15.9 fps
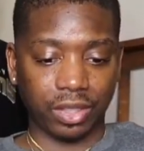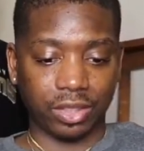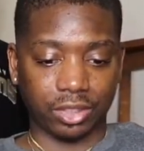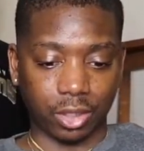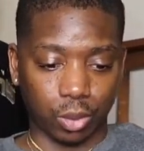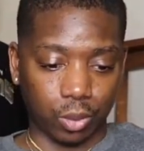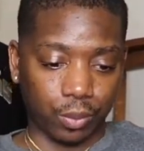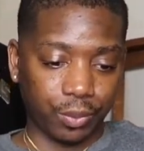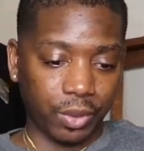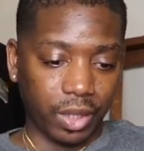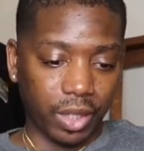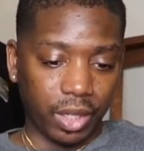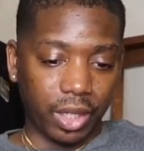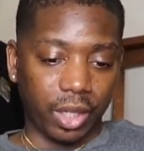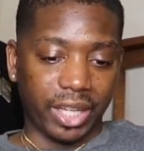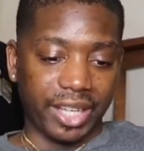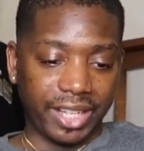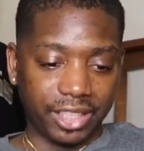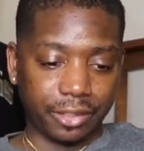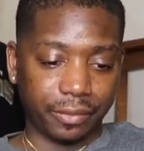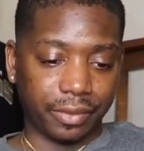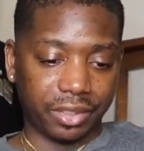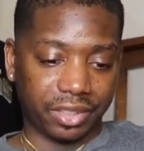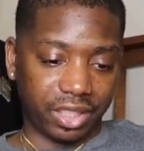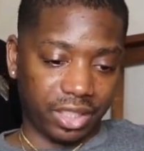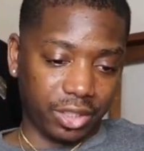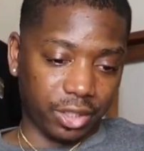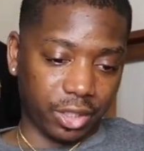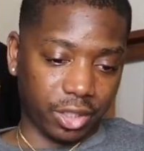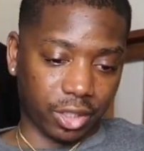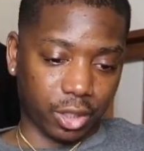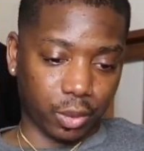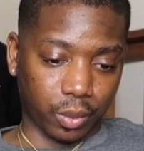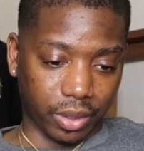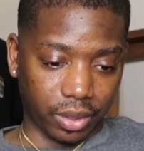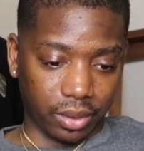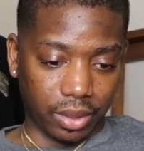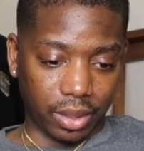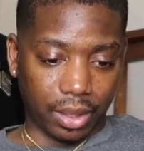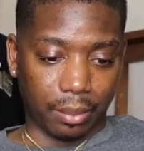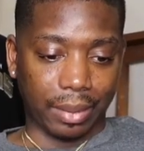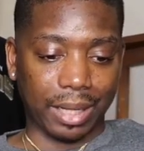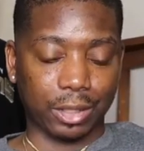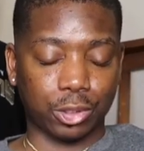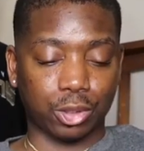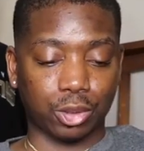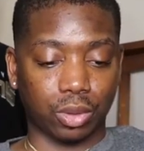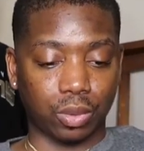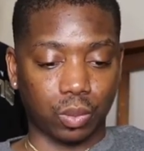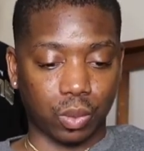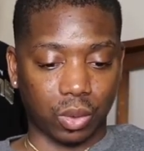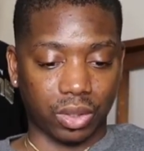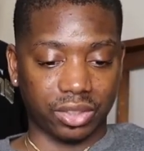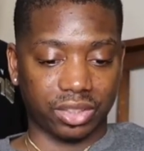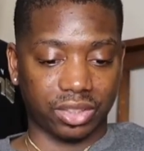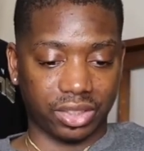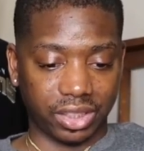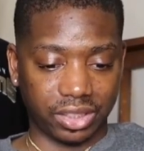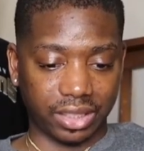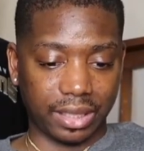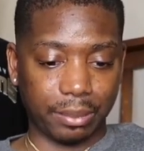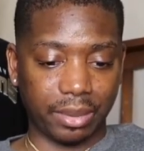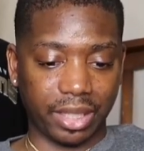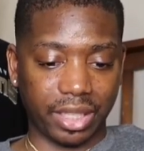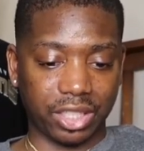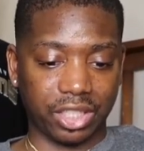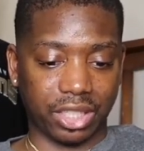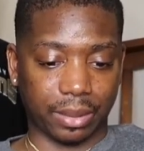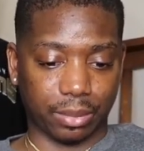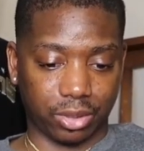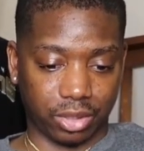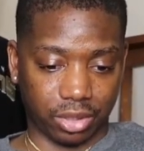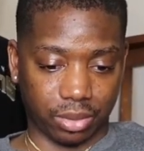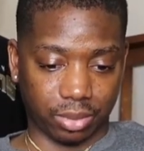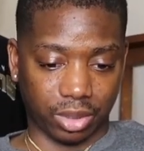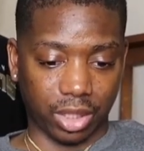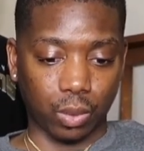So in his 15-year career, Michael Jordan won 6 NBA championships.